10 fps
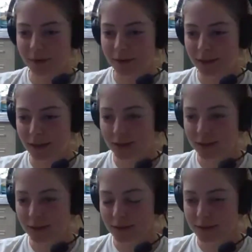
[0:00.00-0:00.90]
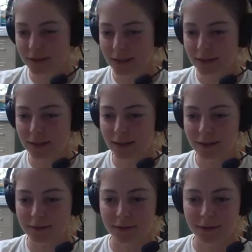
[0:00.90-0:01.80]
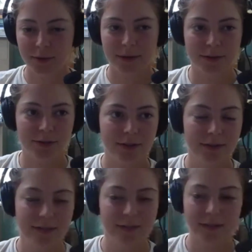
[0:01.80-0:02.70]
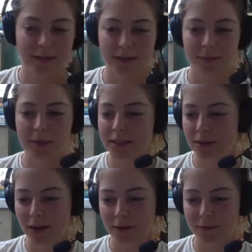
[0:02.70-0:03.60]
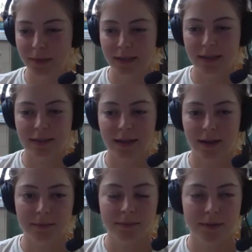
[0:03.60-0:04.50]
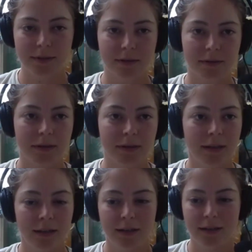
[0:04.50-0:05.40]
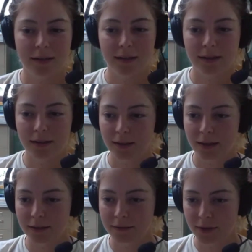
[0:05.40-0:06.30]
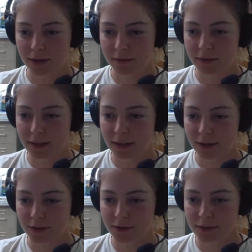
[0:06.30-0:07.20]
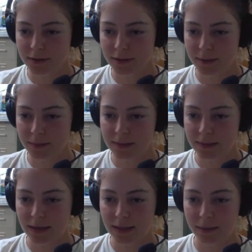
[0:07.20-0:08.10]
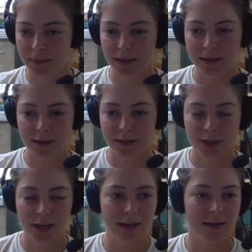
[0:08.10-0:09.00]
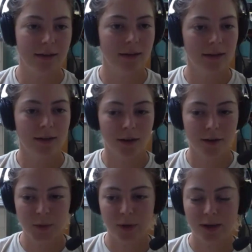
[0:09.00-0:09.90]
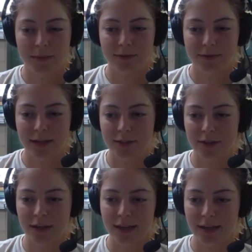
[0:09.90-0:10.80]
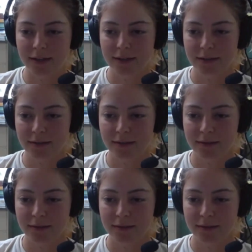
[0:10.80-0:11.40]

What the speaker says: Well, that looks like the end of our questions. We still have plenty of time, so again, if you have any extras, keep sending them in the chat. Also welcome to raise your hand.